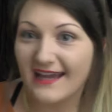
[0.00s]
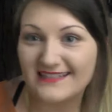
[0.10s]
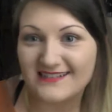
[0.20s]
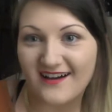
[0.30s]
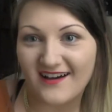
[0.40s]
Hey
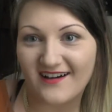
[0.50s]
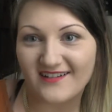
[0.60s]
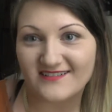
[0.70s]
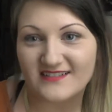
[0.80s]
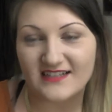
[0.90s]

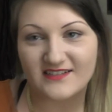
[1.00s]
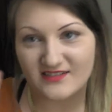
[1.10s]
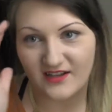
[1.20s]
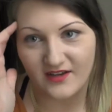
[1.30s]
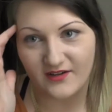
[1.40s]
dolls!
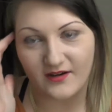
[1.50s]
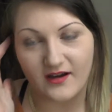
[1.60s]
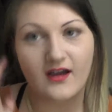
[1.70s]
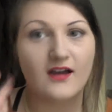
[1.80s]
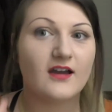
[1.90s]
So
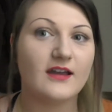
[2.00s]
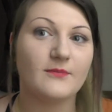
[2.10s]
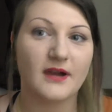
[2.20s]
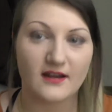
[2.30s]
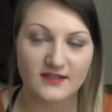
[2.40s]
in
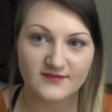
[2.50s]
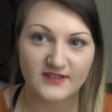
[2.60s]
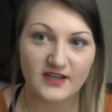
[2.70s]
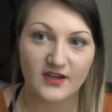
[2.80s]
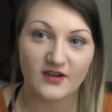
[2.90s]
my last
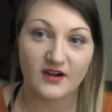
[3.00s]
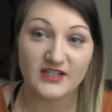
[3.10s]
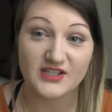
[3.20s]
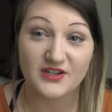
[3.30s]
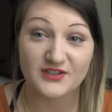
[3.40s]
video I
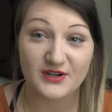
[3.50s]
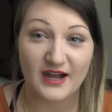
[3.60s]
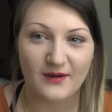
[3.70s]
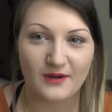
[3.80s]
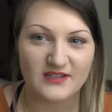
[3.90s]
showed you
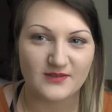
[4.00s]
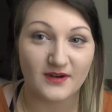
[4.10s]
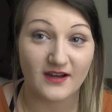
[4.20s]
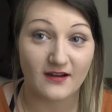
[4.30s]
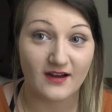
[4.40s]
how I do
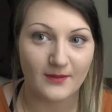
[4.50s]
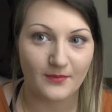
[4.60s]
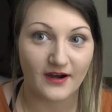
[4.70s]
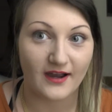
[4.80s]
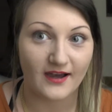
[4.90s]
my
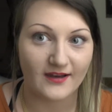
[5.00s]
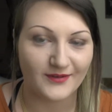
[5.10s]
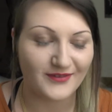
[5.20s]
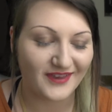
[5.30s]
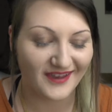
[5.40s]

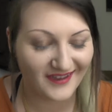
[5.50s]
eyebrows